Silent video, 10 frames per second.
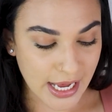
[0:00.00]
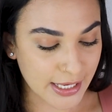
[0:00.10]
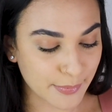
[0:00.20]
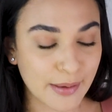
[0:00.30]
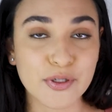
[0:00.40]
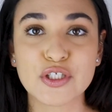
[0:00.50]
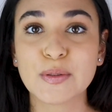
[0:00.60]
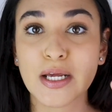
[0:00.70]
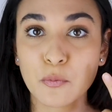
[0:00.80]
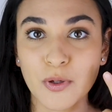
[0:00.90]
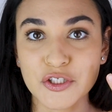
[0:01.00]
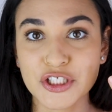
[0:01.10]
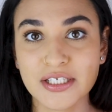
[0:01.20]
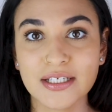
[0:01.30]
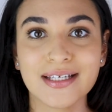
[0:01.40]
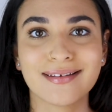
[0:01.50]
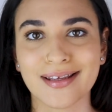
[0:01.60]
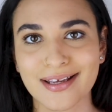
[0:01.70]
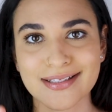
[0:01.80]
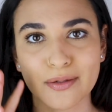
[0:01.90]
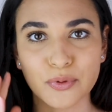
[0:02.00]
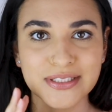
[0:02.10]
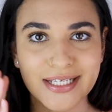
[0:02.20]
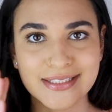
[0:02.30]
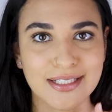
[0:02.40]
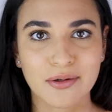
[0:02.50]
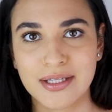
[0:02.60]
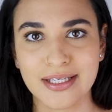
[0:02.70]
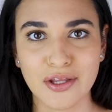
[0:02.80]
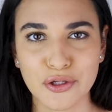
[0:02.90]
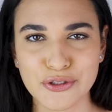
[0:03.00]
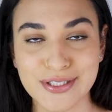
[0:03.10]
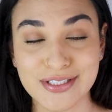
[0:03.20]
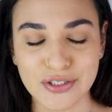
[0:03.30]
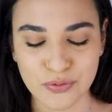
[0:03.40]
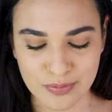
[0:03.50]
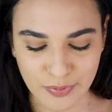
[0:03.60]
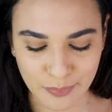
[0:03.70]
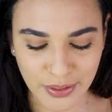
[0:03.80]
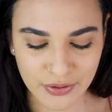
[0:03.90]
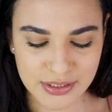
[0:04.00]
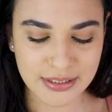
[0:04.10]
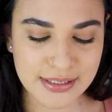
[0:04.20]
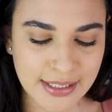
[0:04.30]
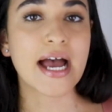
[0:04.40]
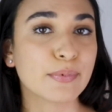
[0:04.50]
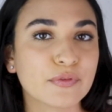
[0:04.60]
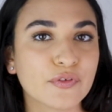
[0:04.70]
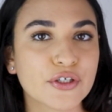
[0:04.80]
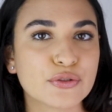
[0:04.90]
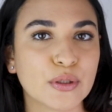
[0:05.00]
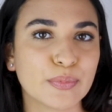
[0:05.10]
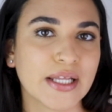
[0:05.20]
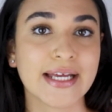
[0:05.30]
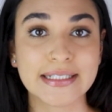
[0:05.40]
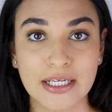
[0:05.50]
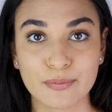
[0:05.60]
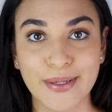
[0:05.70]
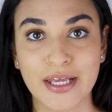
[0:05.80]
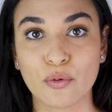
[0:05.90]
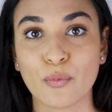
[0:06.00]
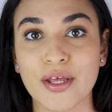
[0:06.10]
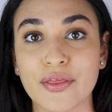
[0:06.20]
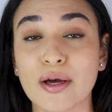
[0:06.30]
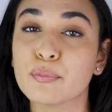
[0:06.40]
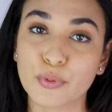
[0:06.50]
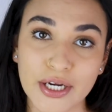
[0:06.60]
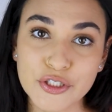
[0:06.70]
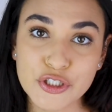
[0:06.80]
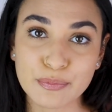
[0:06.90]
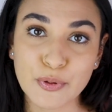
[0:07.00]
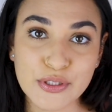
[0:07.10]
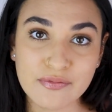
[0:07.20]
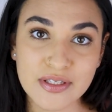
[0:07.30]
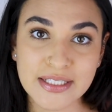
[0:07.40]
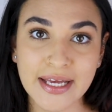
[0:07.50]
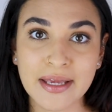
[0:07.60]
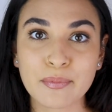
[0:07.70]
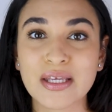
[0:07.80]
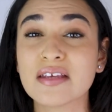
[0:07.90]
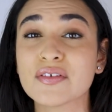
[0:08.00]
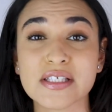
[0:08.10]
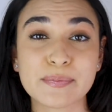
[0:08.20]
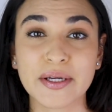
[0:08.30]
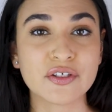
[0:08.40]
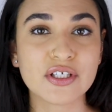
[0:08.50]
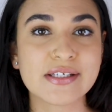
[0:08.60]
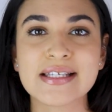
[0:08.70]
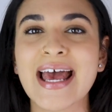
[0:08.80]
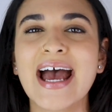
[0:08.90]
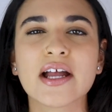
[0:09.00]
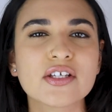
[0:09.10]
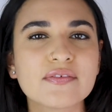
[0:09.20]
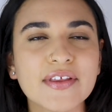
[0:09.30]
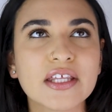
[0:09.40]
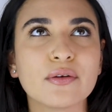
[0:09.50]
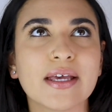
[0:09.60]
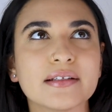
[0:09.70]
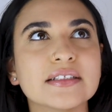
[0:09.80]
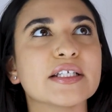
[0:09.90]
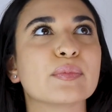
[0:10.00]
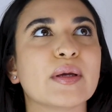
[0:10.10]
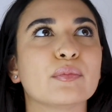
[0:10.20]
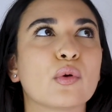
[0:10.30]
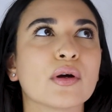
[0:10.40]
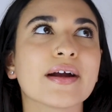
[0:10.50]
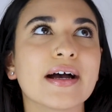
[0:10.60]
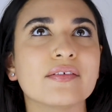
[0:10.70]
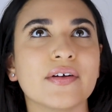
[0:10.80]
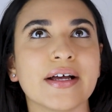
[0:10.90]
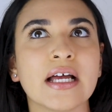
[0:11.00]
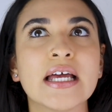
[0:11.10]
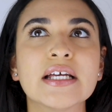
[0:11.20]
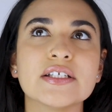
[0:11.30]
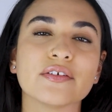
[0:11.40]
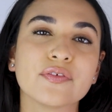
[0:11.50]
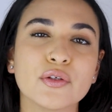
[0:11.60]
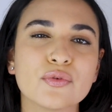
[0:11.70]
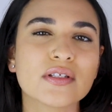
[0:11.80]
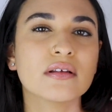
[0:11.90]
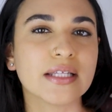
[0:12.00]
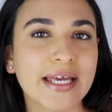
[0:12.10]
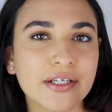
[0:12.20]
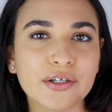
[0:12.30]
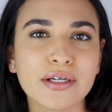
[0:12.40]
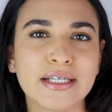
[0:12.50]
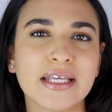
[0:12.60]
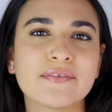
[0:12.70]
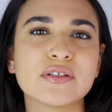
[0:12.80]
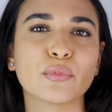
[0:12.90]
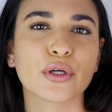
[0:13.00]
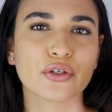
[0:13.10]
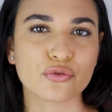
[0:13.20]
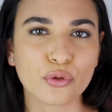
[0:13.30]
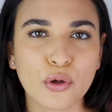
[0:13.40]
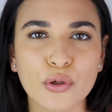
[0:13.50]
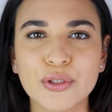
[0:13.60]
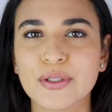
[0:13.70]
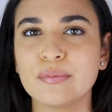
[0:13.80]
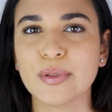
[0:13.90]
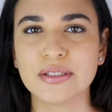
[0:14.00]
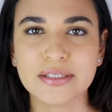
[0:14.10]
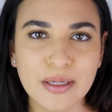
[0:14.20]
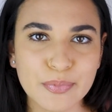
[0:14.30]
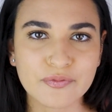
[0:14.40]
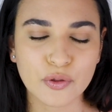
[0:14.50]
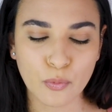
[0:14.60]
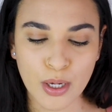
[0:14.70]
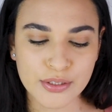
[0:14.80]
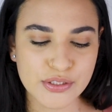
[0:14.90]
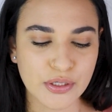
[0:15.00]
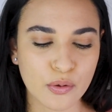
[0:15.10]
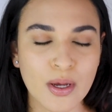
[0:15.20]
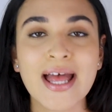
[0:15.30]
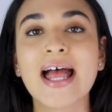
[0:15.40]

I'm gonna do it on one cheek, and like I said, we'll test it out on the other just to do some comparisons. I prefer to apply Cloud Paint with a brush most of the time, even sponges. I just feel like you get a little bit more of a diffuse layer and it gives you more control. You can build it up if you want, so